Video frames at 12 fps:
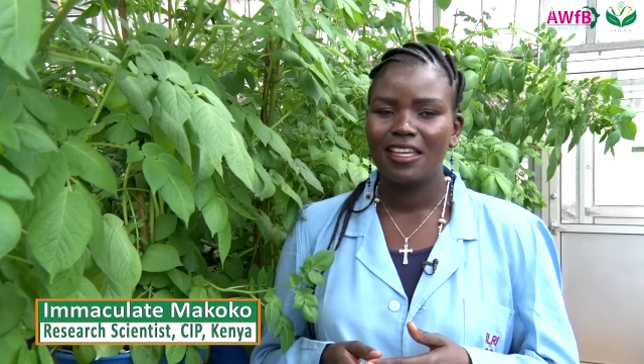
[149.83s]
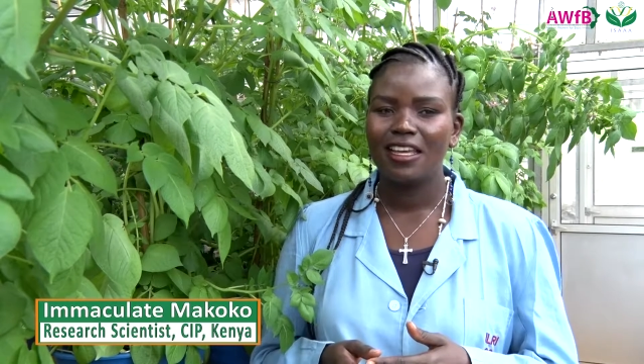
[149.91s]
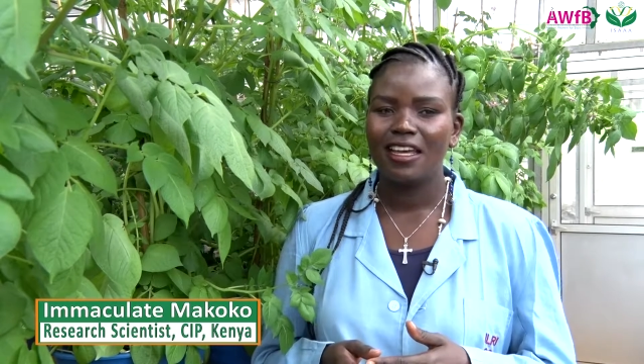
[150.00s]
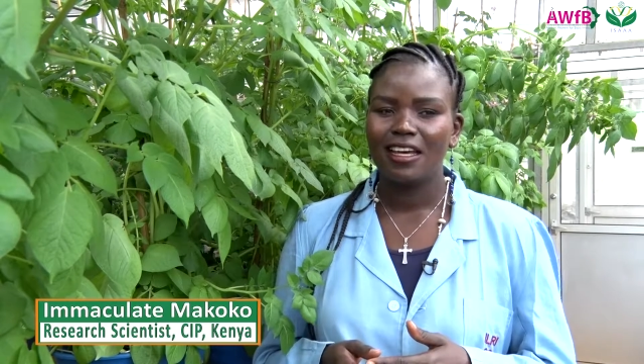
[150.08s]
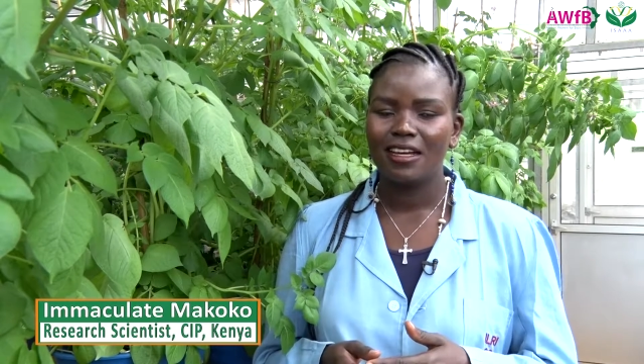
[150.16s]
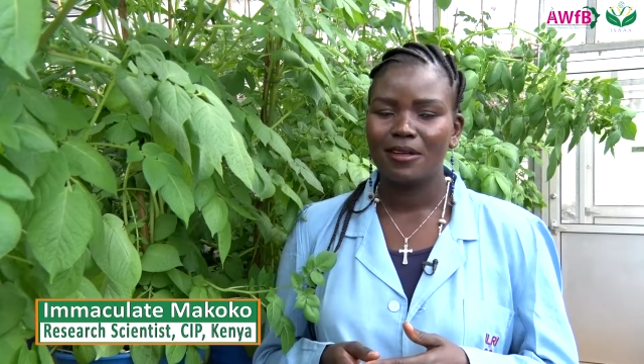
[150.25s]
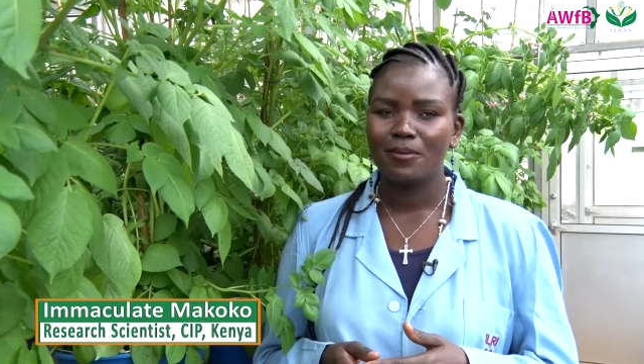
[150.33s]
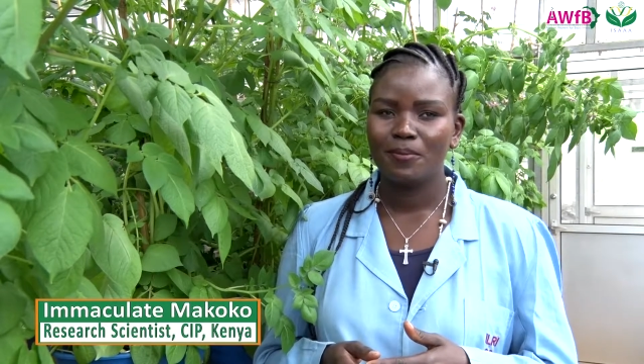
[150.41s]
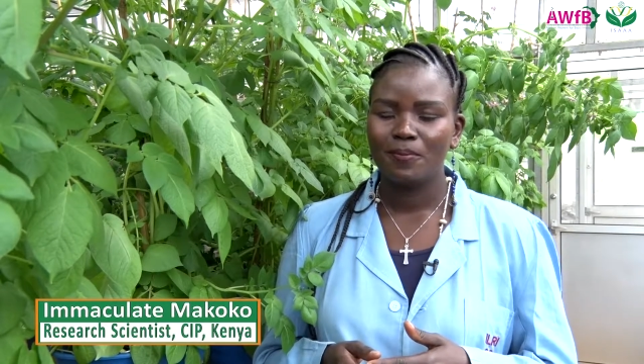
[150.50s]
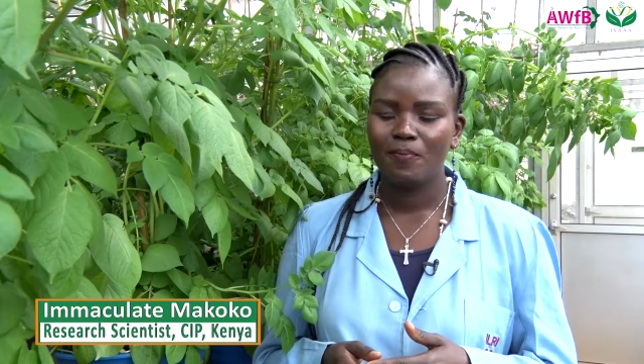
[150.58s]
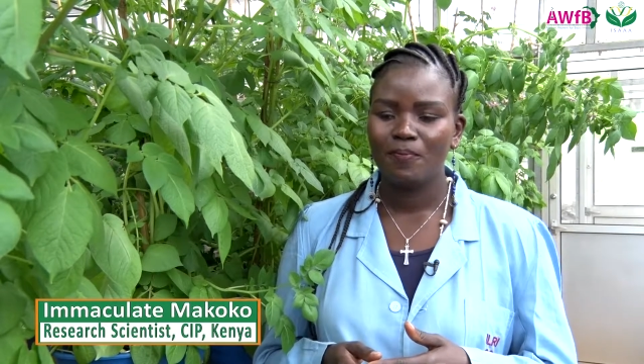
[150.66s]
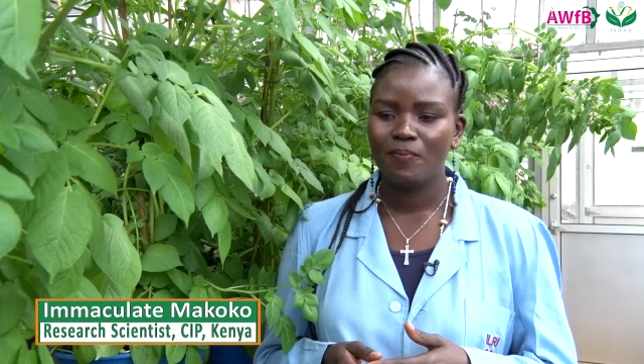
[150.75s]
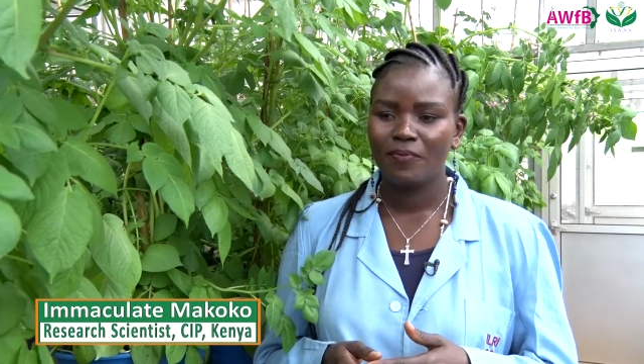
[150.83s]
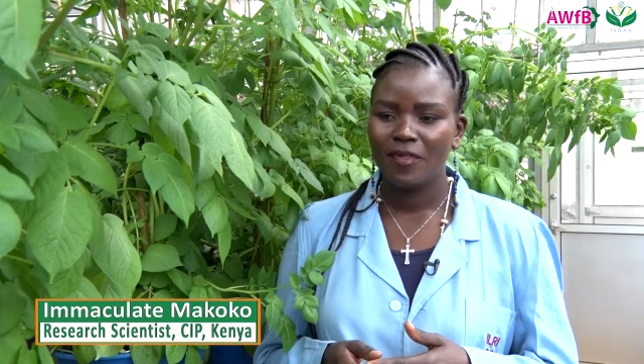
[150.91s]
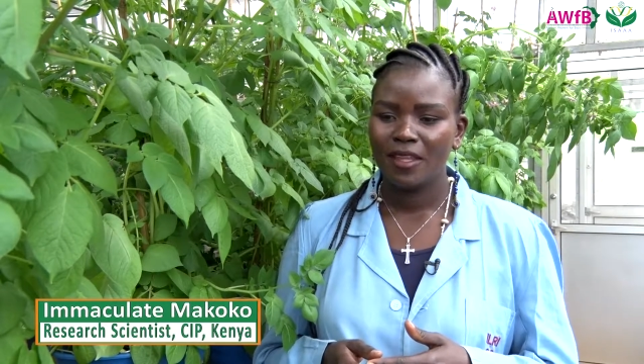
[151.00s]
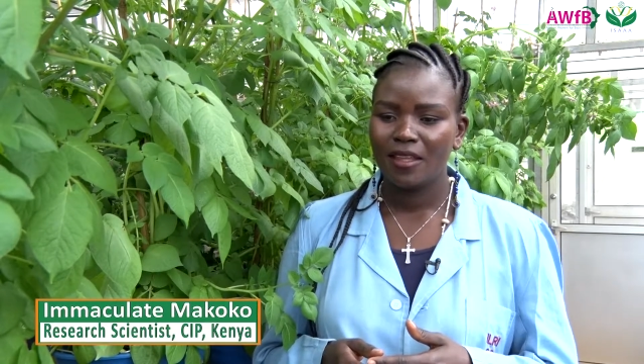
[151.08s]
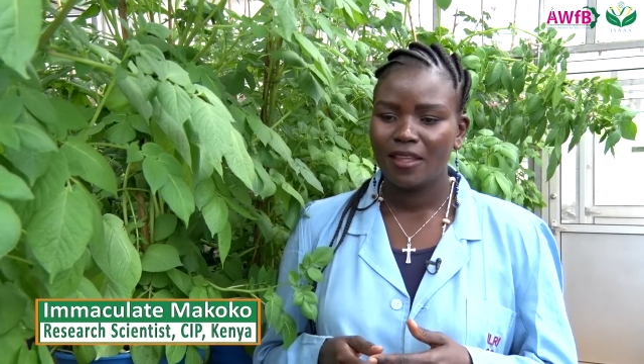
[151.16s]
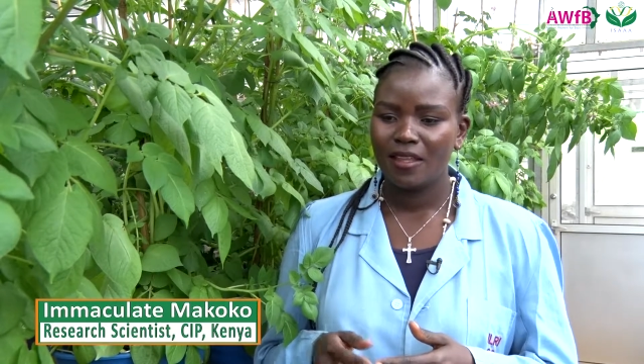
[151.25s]

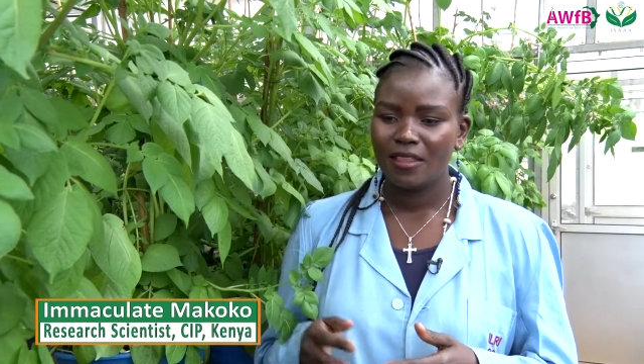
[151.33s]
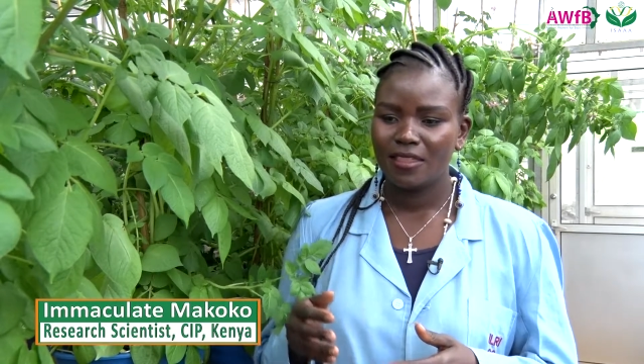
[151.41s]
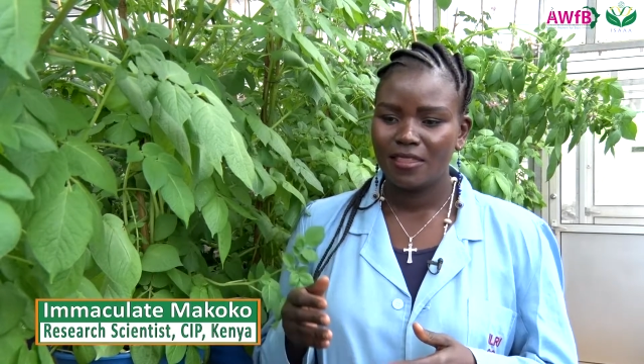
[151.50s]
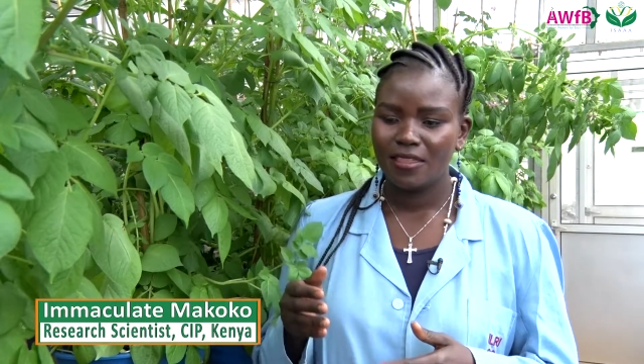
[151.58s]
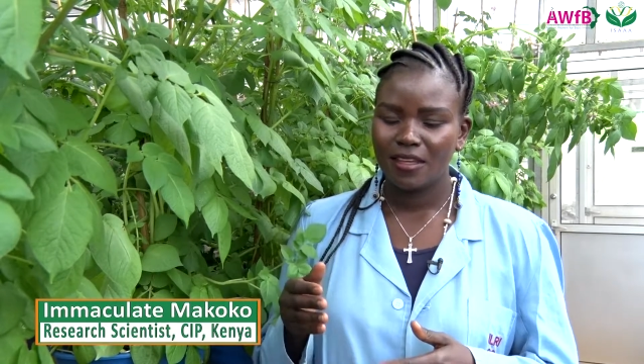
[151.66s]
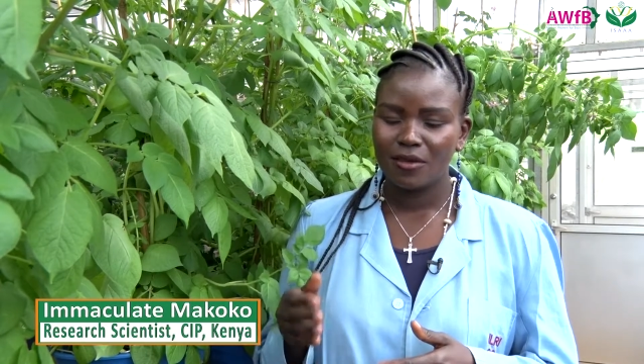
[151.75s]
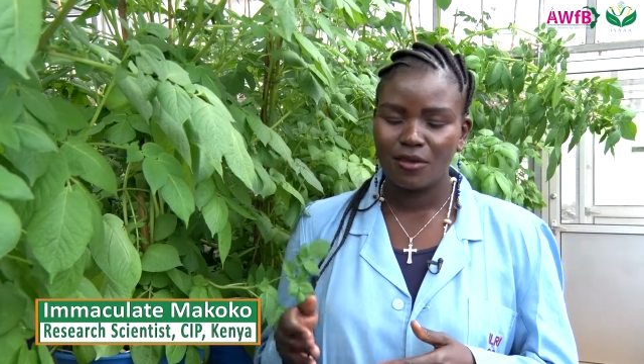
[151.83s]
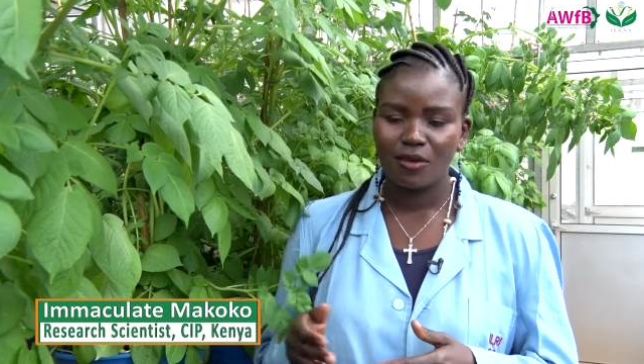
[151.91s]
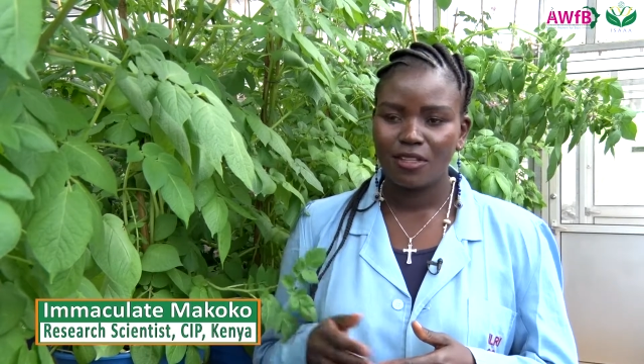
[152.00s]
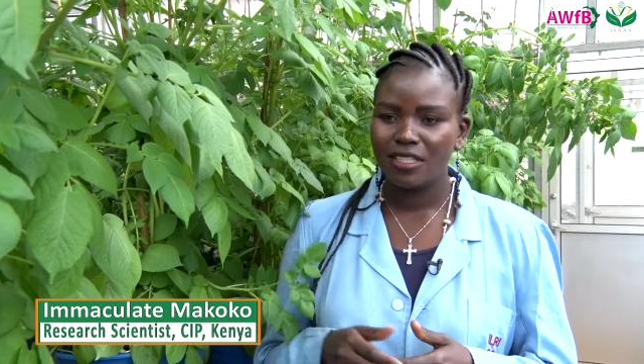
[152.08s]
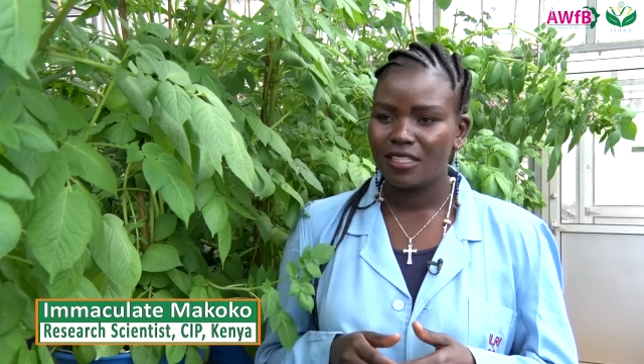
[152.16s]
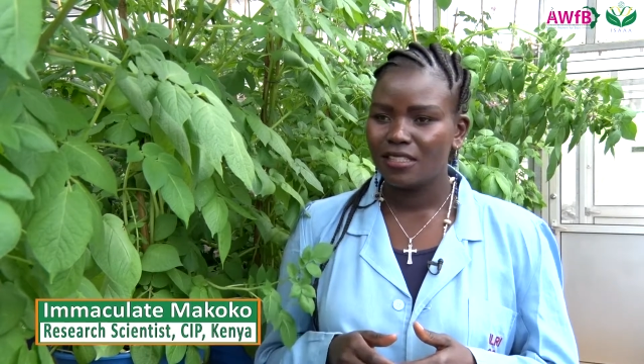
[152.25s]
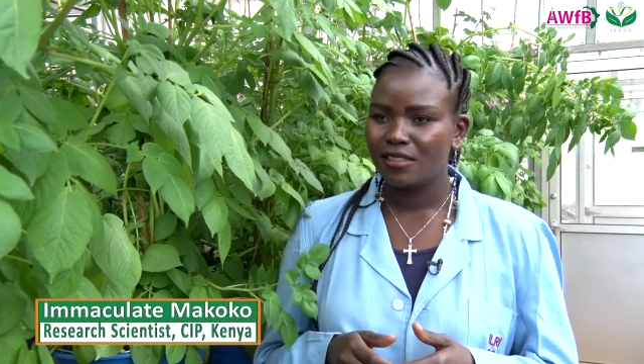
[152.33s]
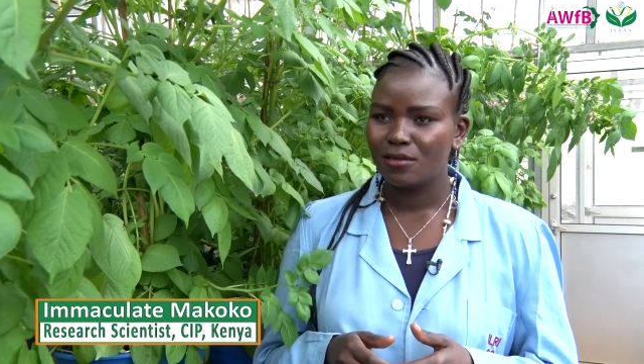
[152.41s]
The goal is